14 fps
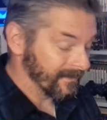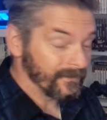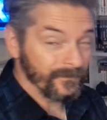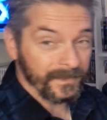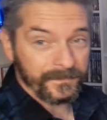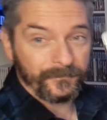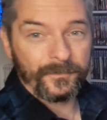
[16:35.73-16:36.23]

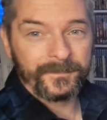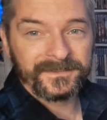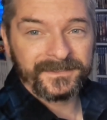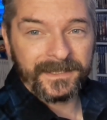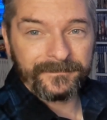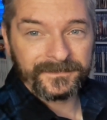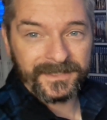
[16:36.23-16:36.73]
Transformers
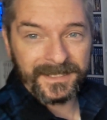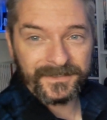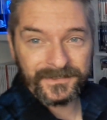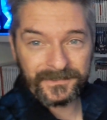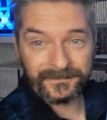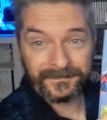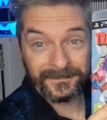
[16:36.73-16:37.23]

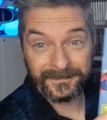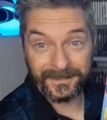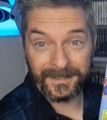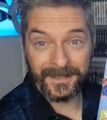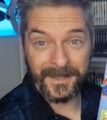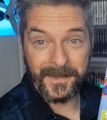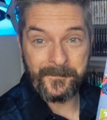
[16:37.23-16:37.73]
Devastation.
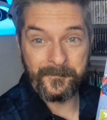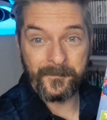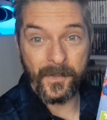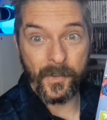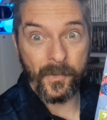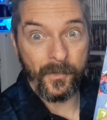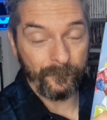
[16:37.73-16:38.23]

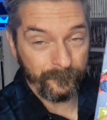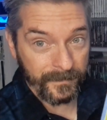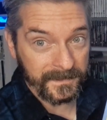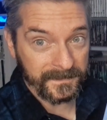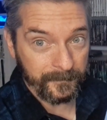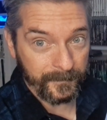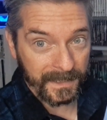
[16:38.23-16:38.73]

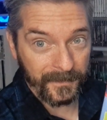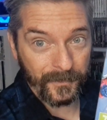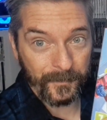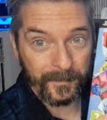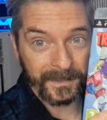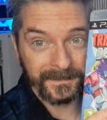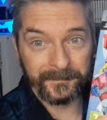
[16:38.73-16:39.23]
Recent
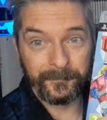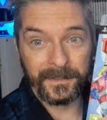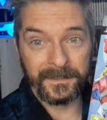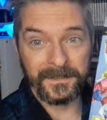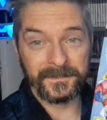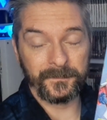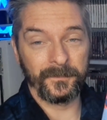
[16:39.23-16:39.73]
pickup. I did
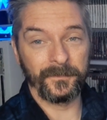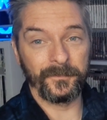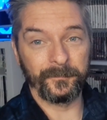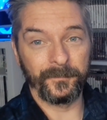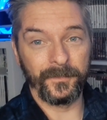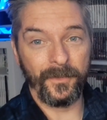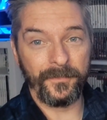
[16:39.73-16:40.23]
pick this one up
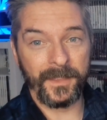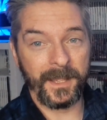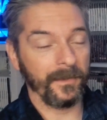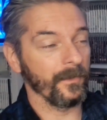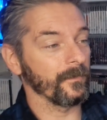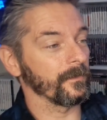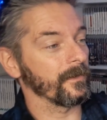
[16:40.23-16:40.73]
not that
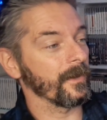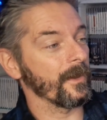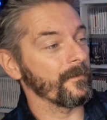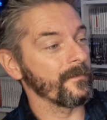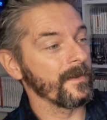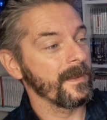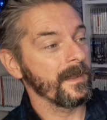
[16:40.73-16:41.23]
long
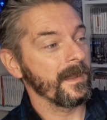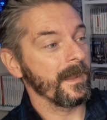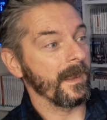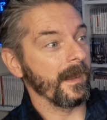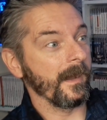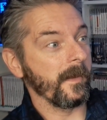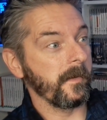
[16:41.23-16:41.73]
ago.
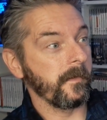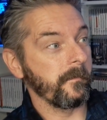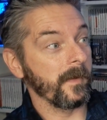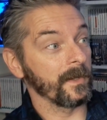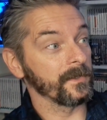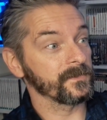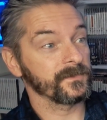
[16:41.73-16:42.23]
And
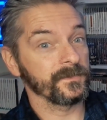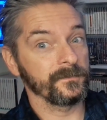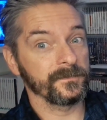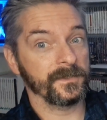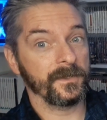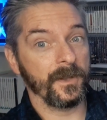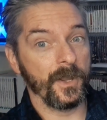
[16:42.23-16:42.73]
as soon
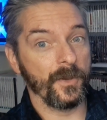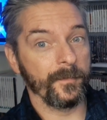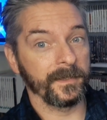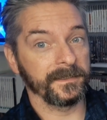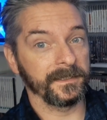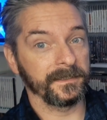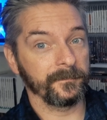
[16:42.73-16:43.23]
as I got home, I
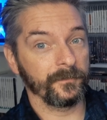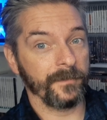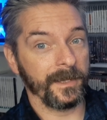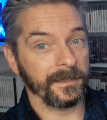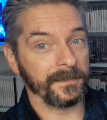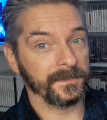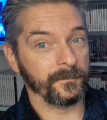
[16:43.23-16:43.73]
did
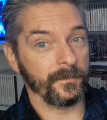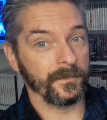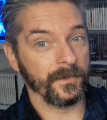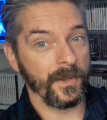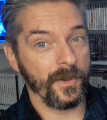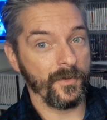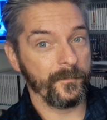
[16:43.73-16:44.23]
crack this
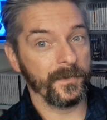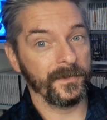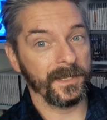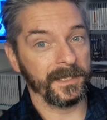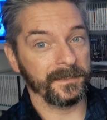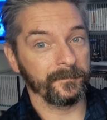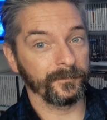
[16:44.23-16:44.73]
one open
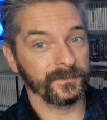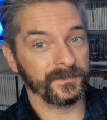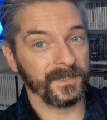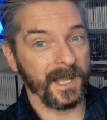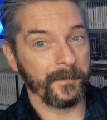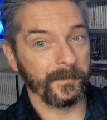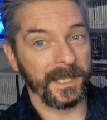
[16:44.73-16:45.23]
and
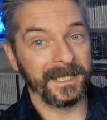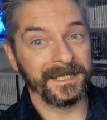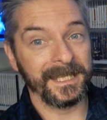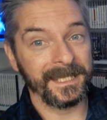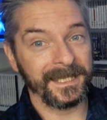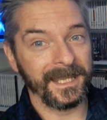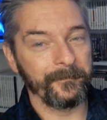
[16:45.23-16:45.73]
start playing
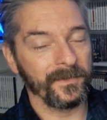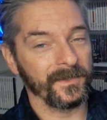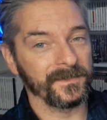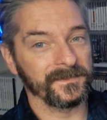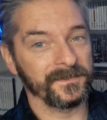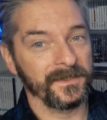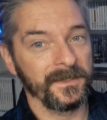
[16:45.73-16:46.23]
it again,
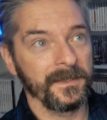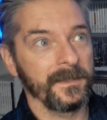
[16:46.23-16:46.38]
because